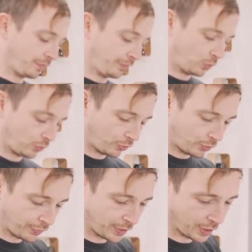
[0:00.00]
for
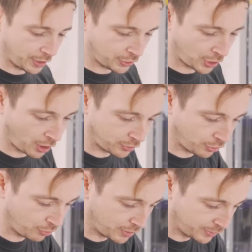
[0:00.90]
the charge
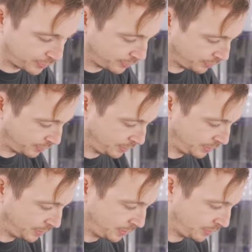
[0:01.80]
coolers.
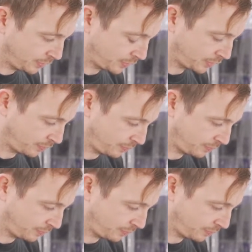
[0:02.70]
So